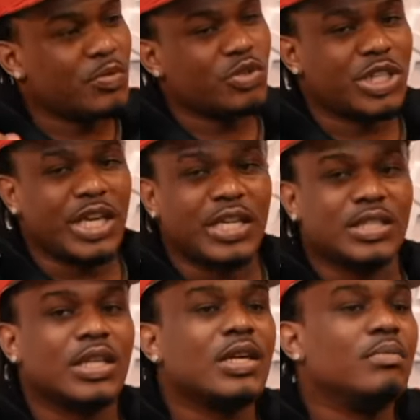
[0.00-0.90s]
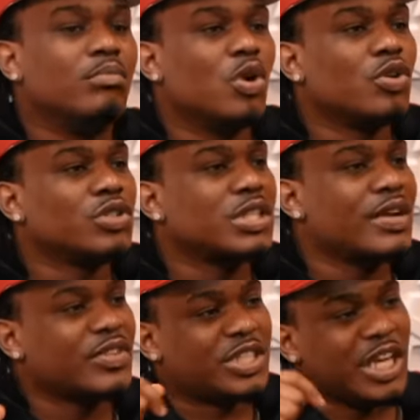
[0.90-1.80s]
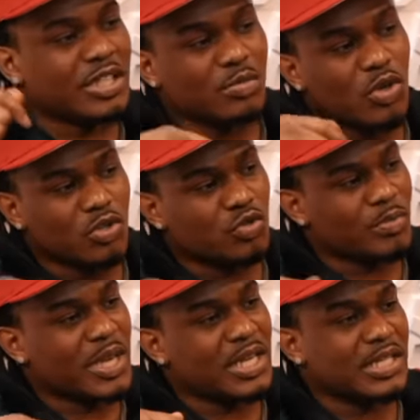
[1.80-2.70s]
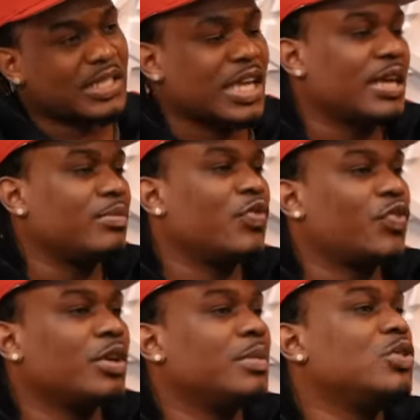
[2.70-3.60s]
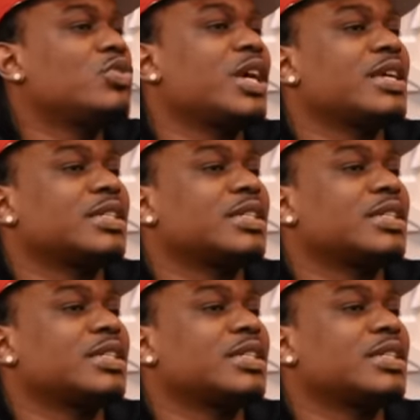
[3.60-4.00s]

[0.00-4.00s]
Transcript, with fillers: People change. Morals never change. Morals remain the same. You feel me? You